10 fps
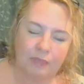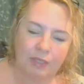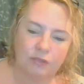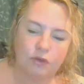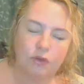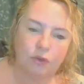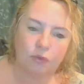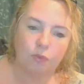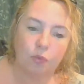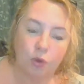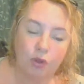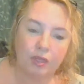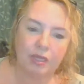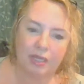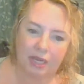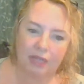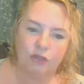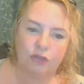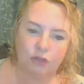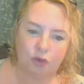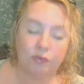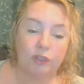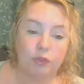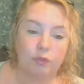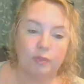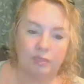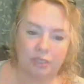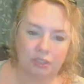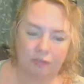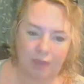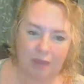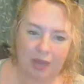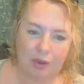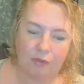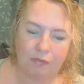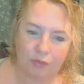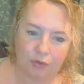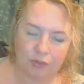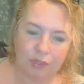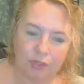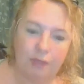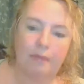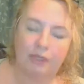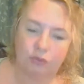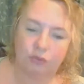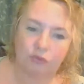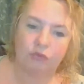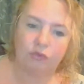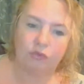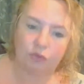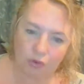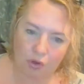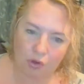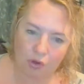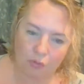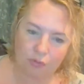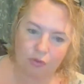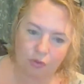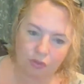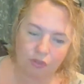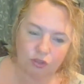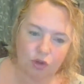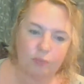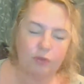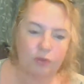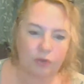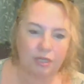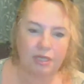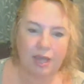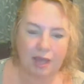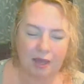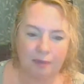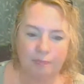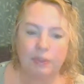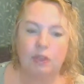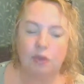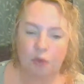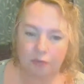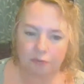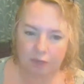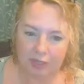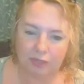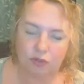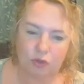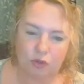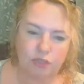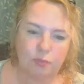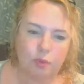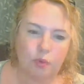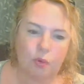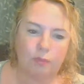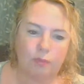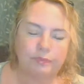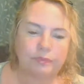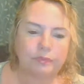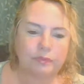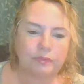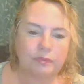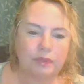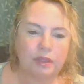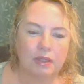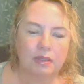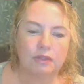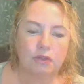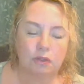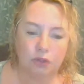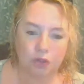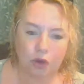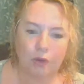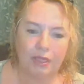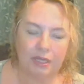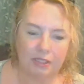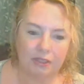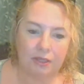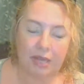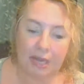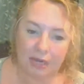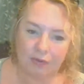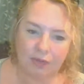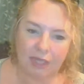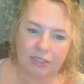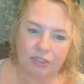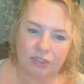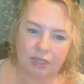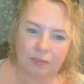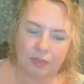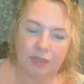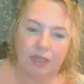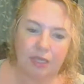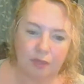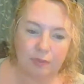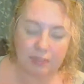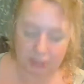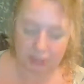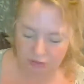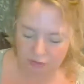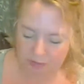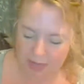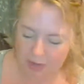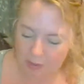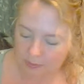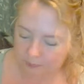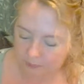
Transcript: So work at getting yourself into a position of power first. Make sure you've got a home, got a job, got a car, got friends, got support. So you're going into any relationship in a position of power.